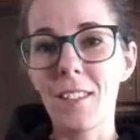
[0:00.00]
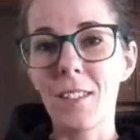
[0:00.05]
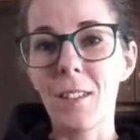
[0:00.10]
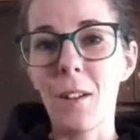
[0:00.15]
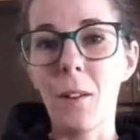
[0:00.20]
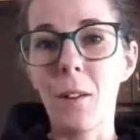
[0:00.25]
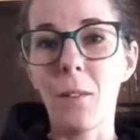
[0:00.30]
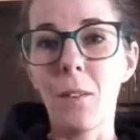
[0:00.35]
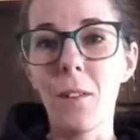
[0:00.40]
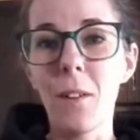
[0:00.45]

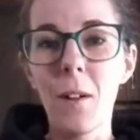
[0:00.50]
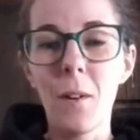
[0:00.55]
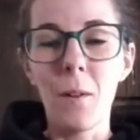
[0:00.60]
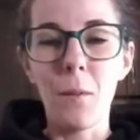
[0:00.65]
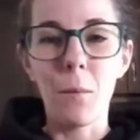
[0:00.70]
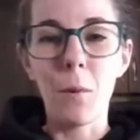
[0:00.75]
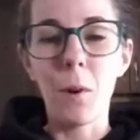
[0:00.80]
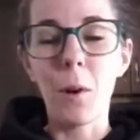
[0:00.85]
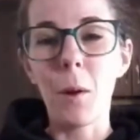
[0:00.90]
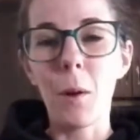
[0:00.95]
so
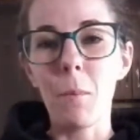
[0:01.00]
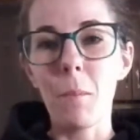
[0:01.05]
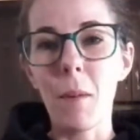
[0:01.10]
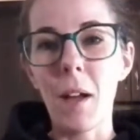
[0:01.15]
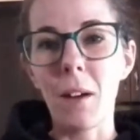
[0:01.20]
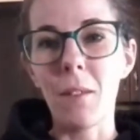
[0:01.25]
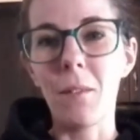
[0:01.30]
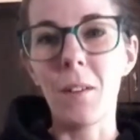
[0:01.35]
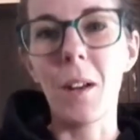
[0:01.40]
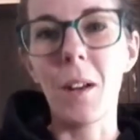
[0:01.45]
we'll come
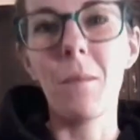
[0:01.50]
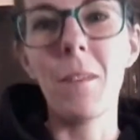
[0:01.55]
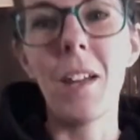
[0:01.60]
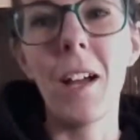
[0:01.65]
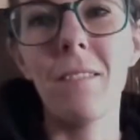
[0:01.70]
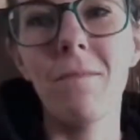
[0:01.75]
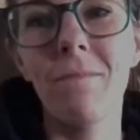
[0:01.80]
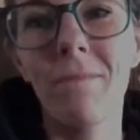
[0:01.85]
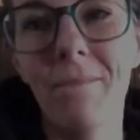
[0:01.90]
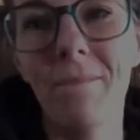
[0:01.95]
back when I'm
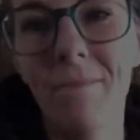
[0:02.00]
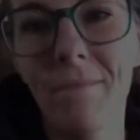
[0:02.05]
done.